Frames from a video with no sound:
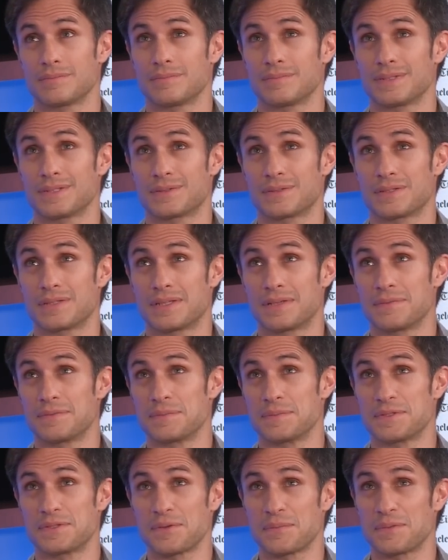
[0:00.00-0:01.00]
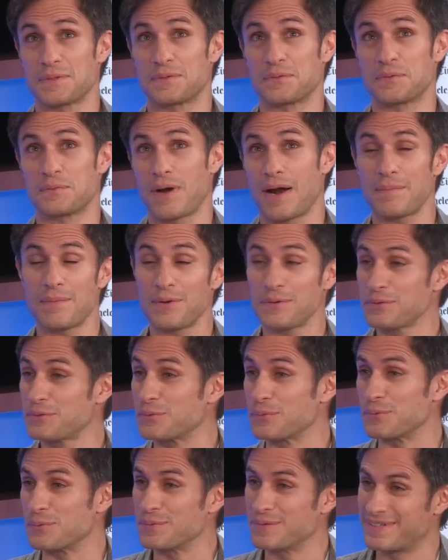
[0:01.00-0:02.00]
it gives me something to grab
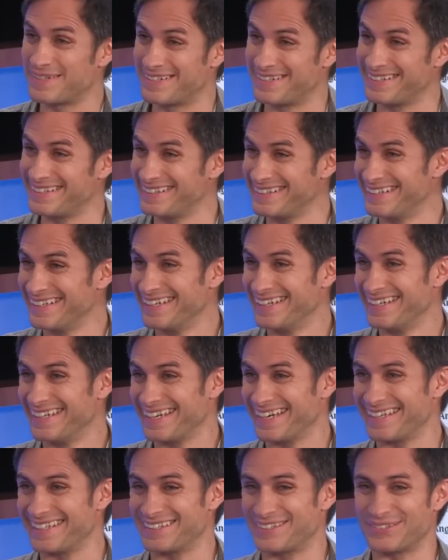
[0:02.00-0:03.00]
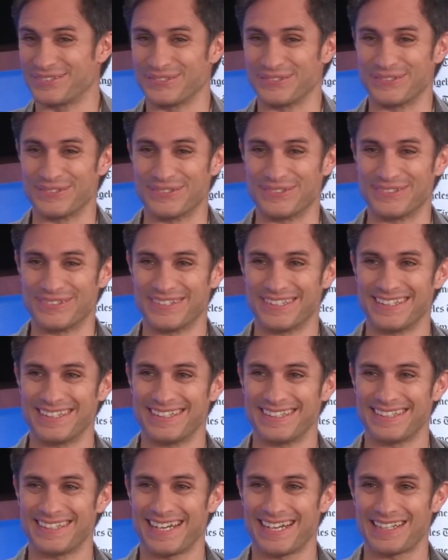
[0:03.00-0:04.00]
onto,
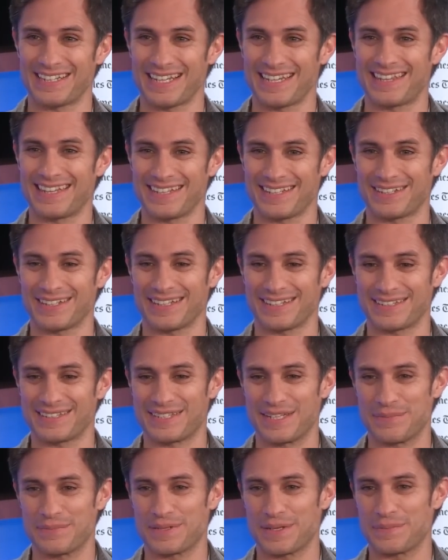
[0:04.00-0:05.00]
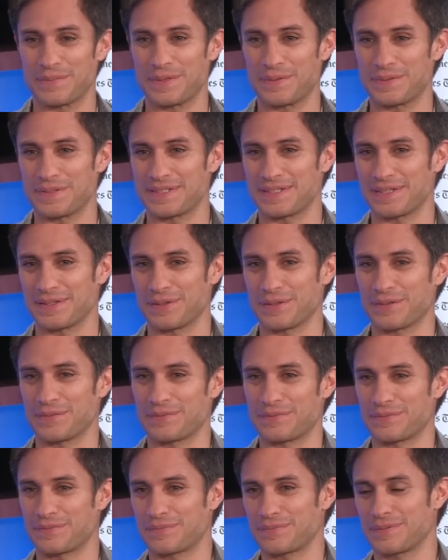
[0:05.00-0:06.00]
mm-hmm. and I think at the same time there is a lot
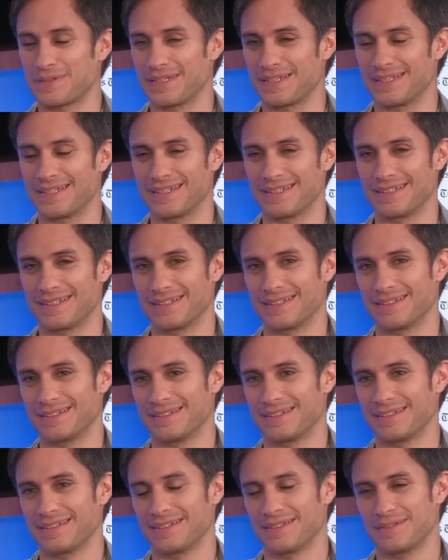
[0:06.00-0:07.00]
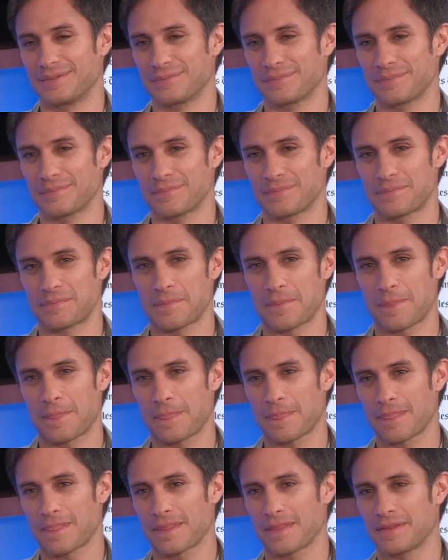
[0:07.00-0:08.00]
of
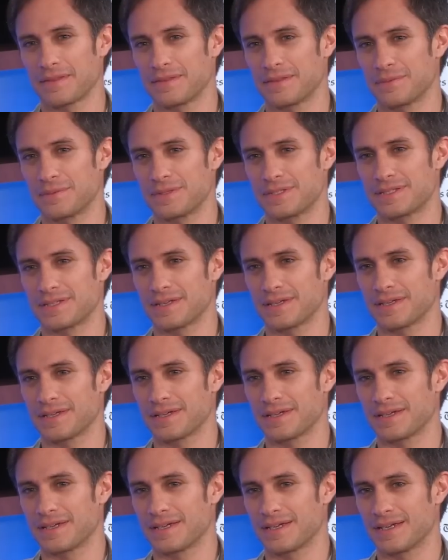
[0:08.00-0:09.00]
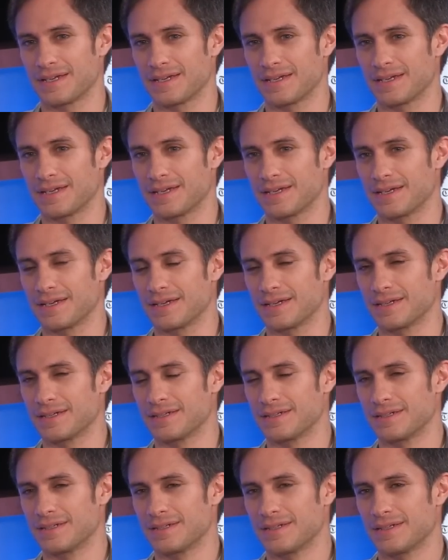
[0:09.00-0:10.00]

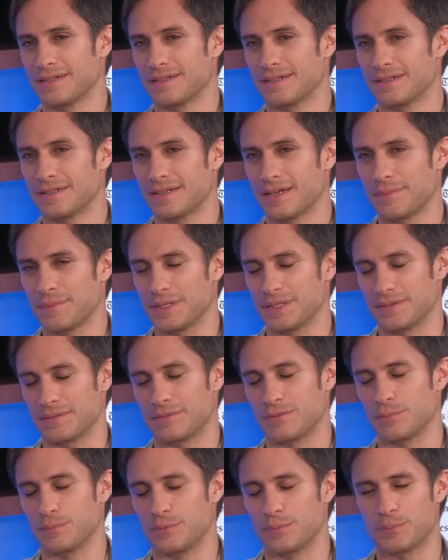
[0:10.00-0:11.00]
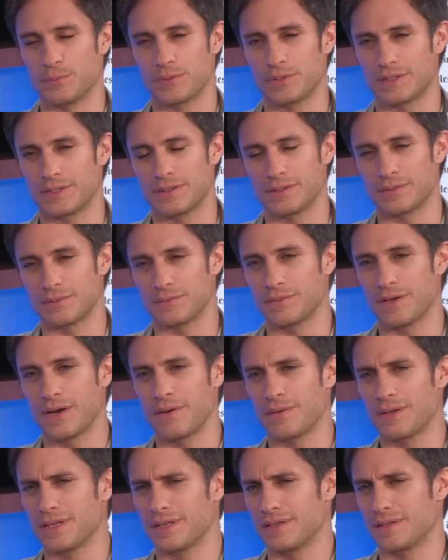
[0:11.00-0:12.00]
to put it into
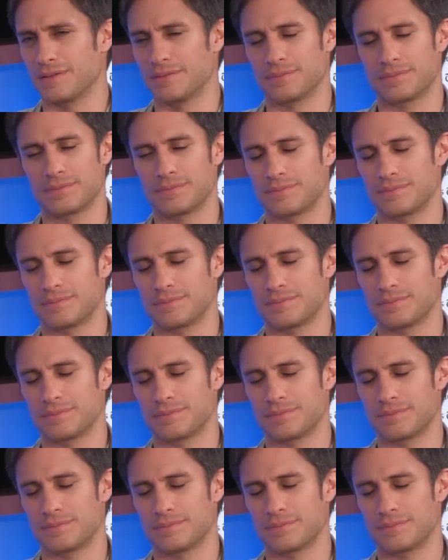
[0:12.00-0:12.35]
very